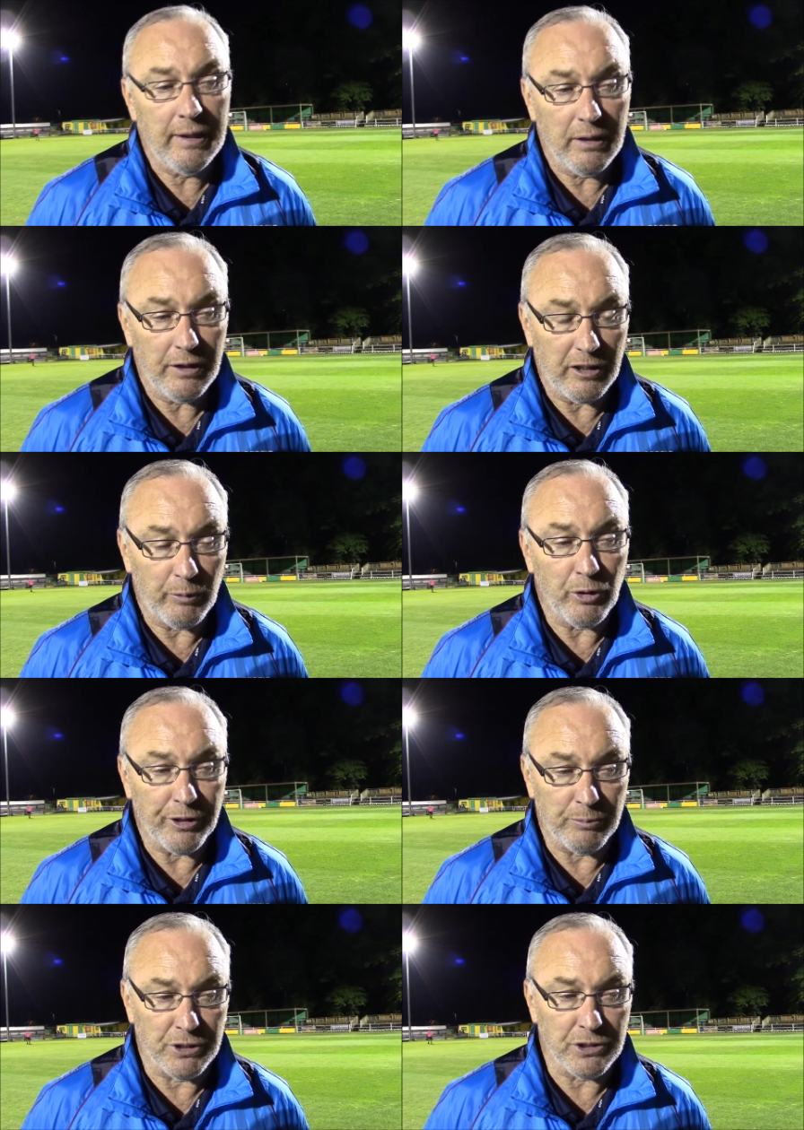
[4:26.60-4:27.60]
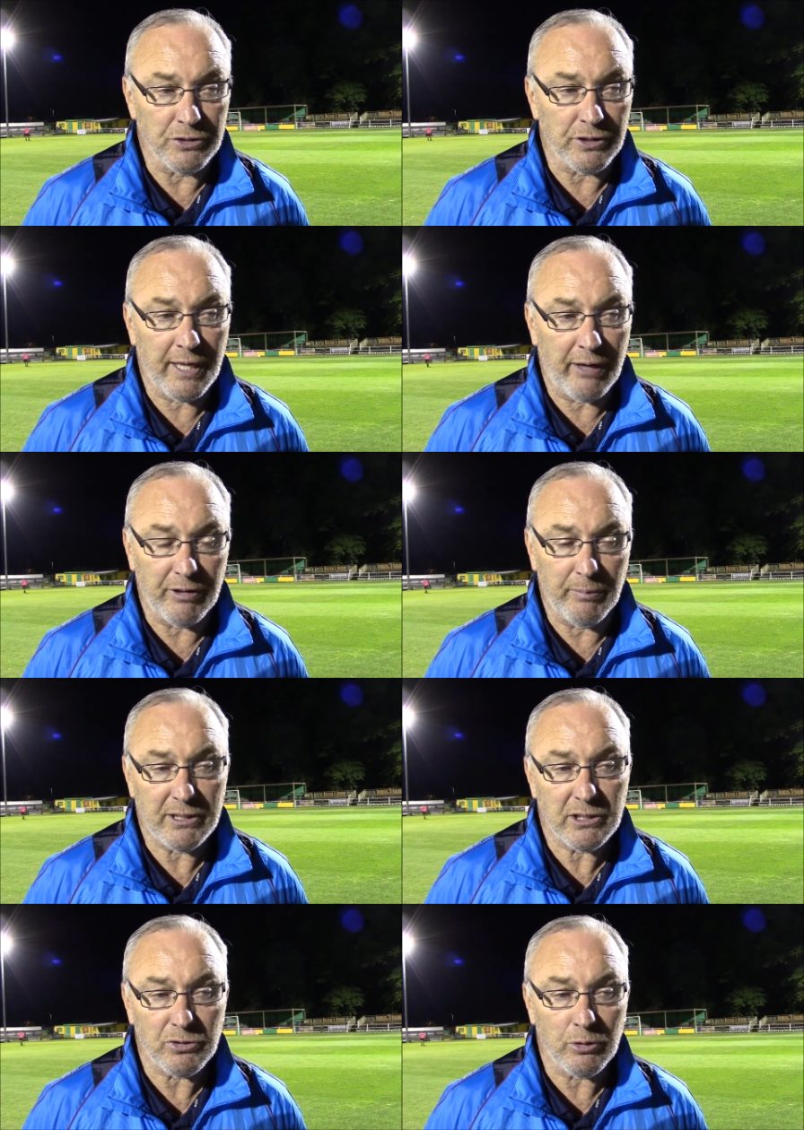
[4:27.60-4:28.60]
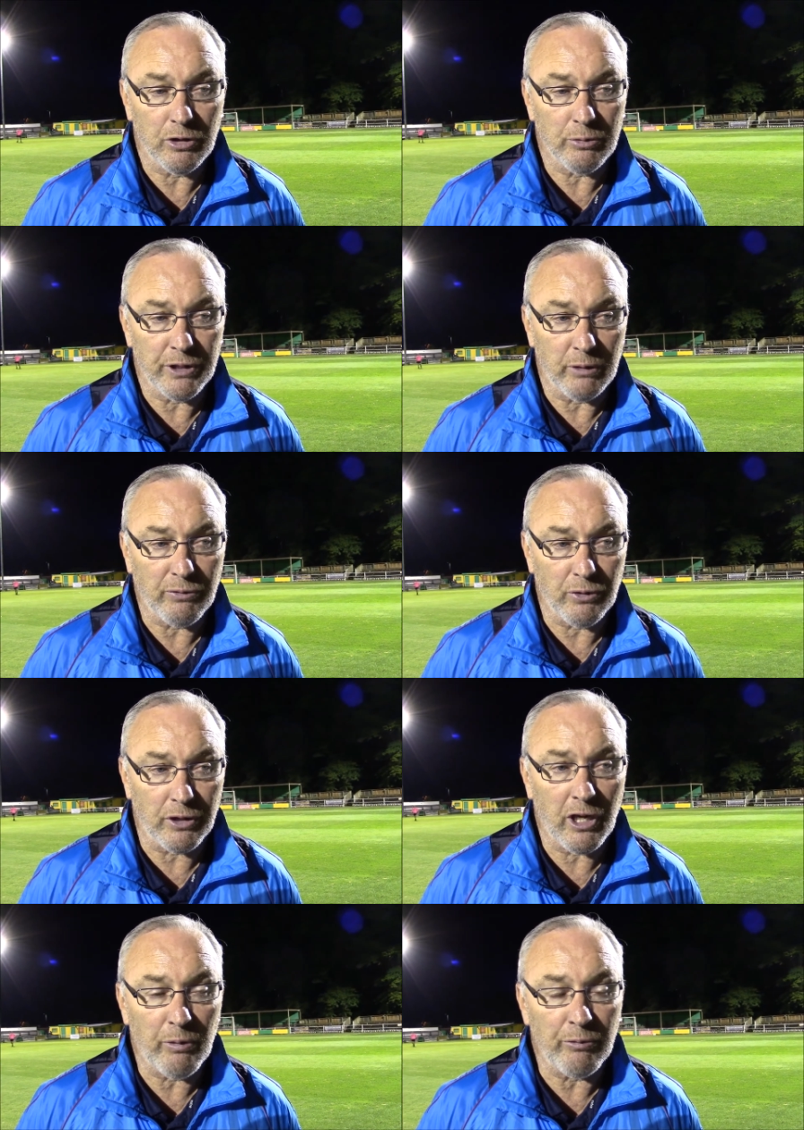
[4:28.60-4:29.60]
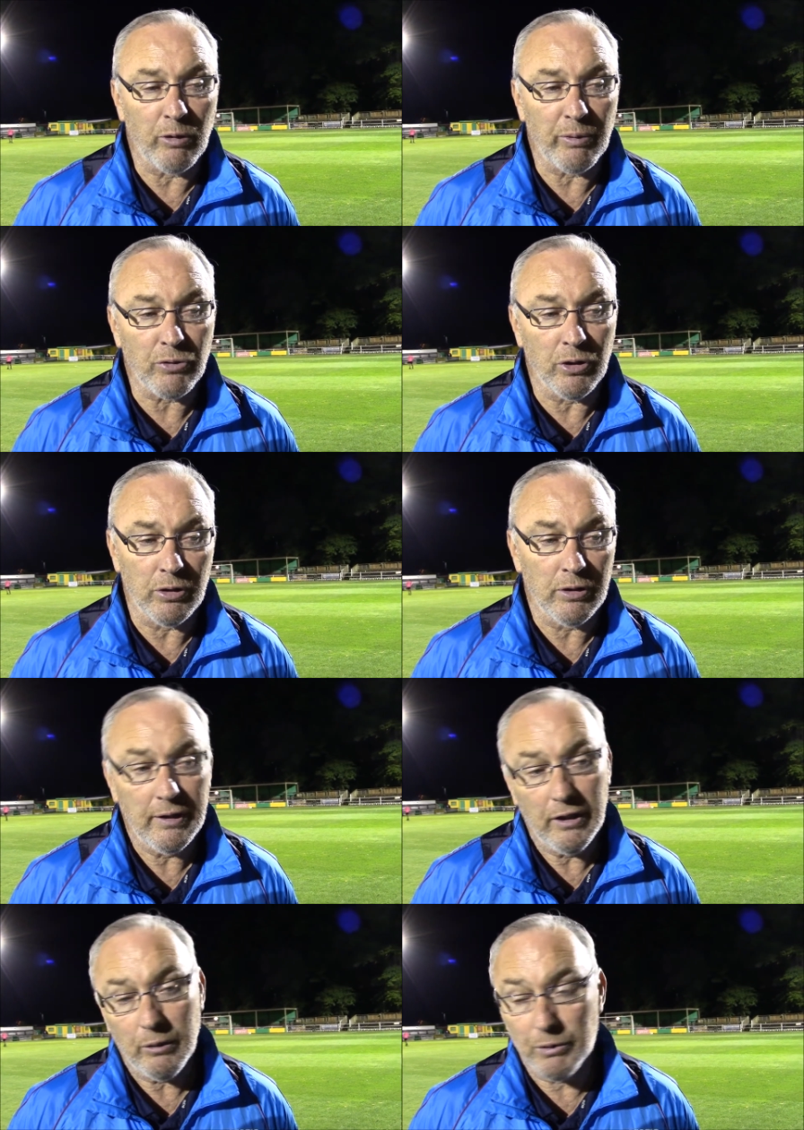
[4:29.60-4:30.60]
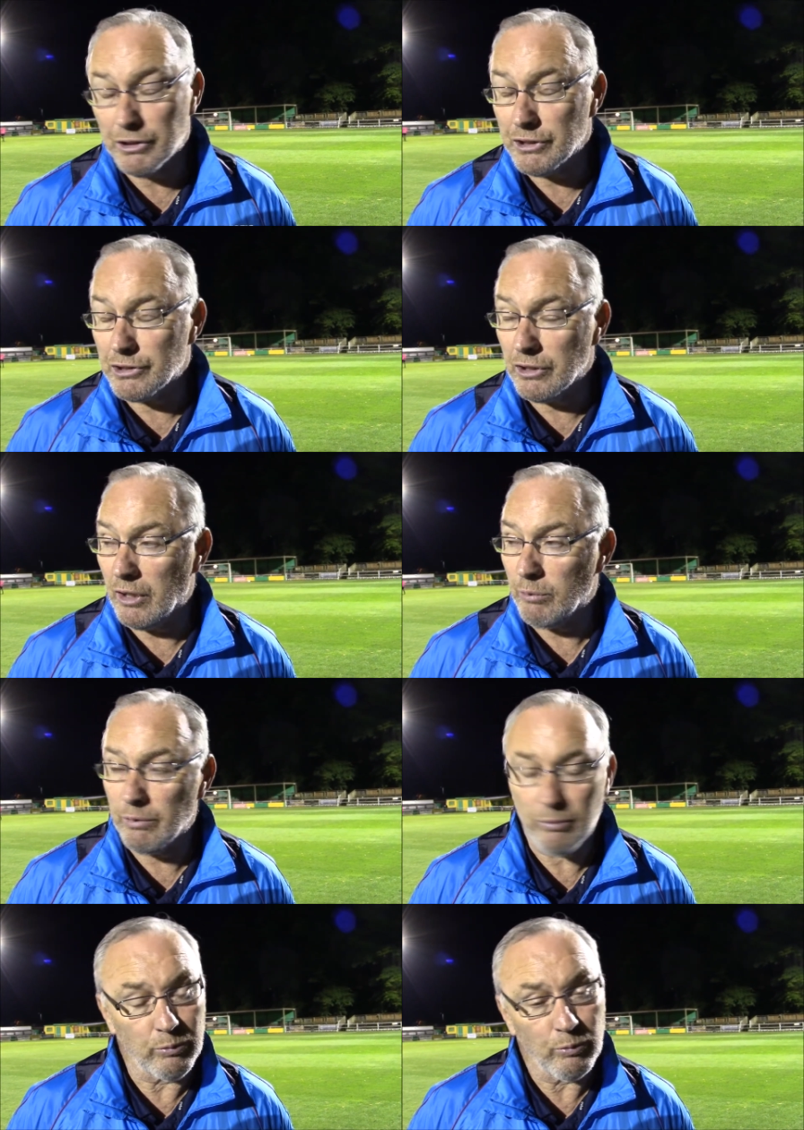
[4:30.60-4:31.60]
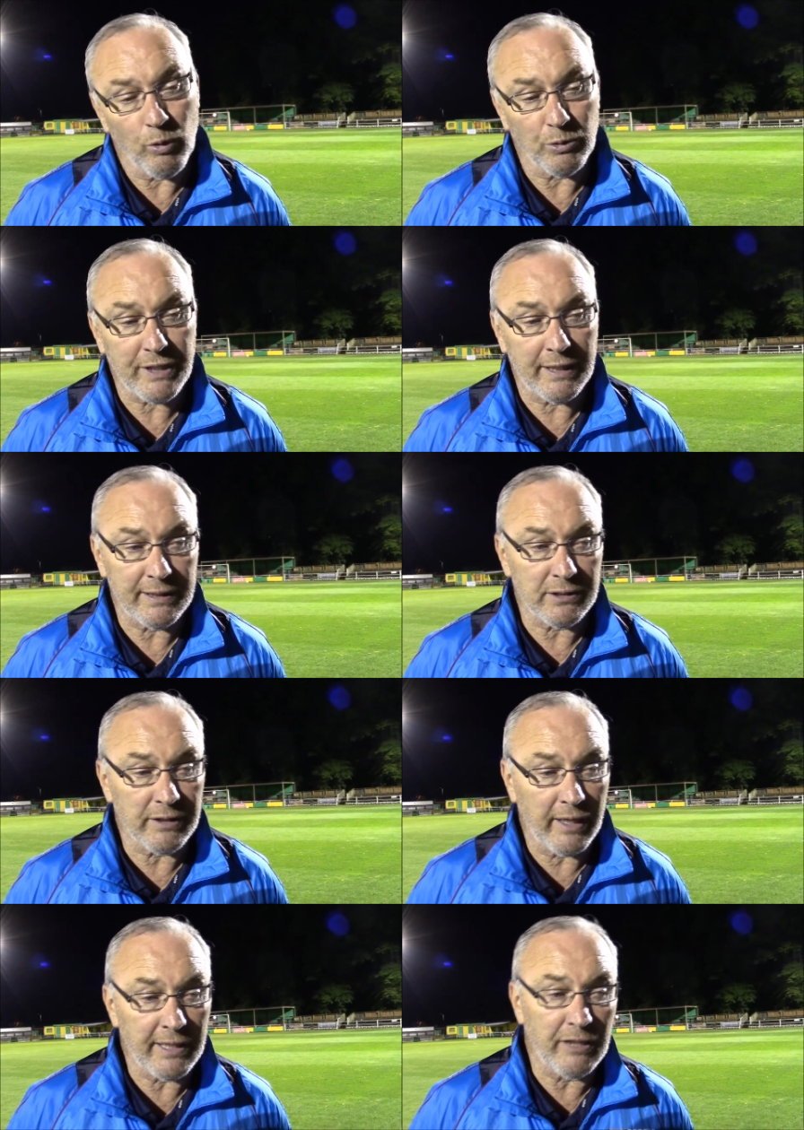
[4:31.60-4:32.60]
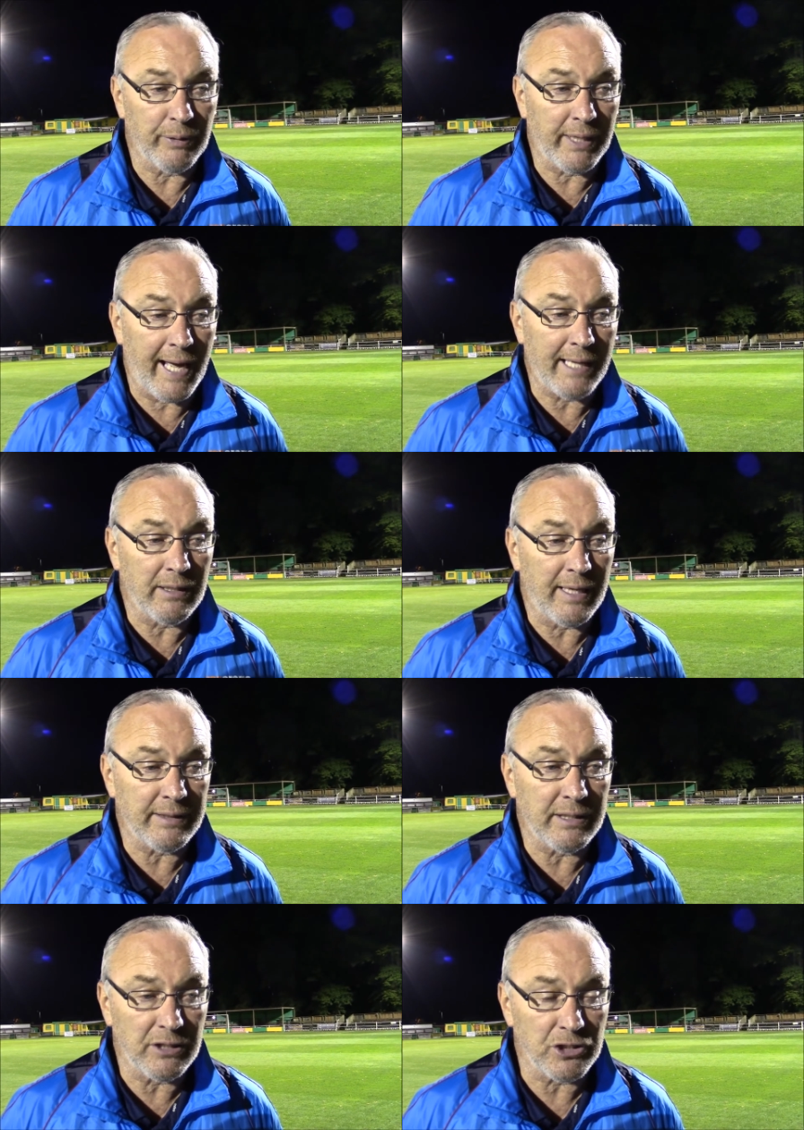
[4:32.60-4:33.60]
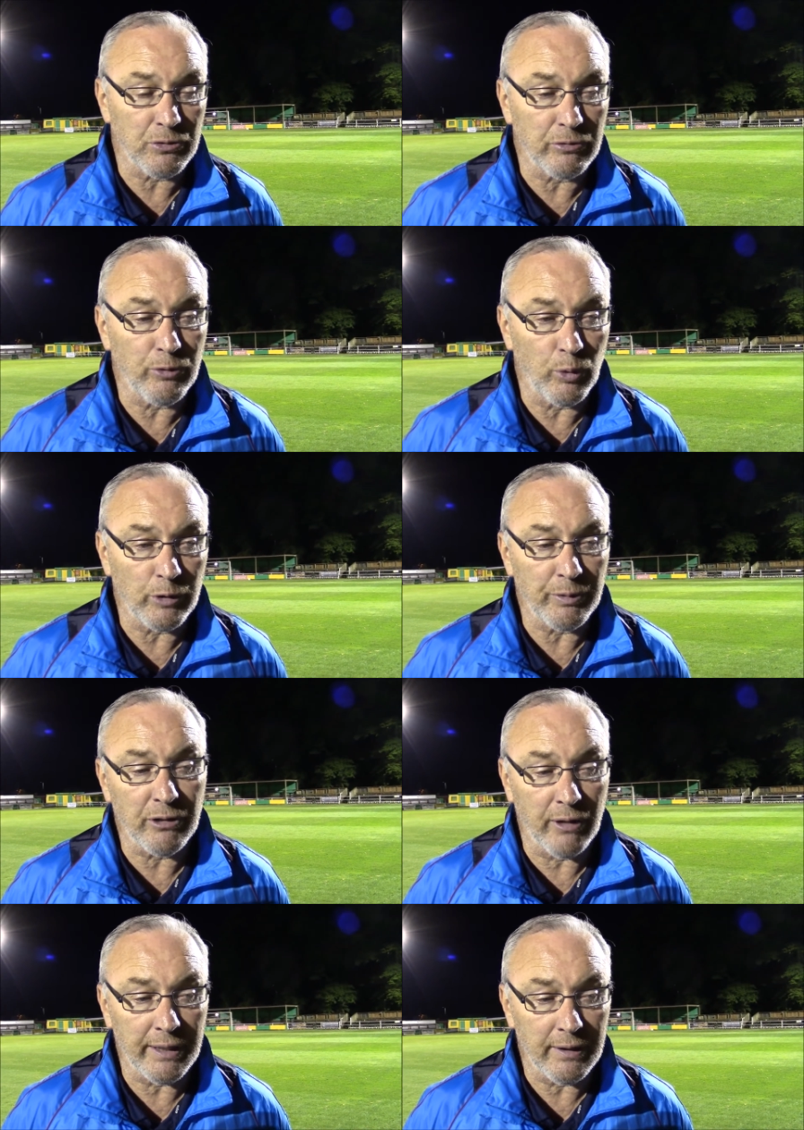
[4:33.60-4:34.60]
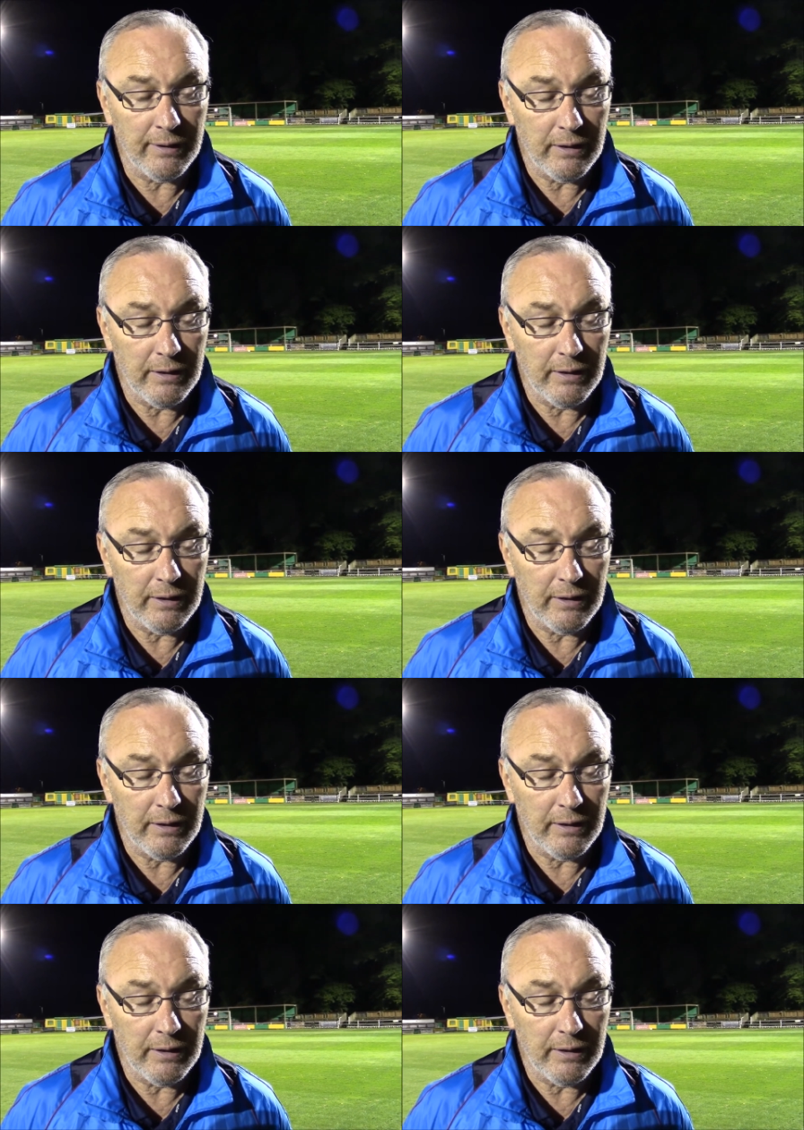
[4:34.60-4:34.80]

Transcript: we're not in a position to carry a massive squad. We've got to go with what we've got, which is what was out there today. If we can add the additional forward, it'd be great.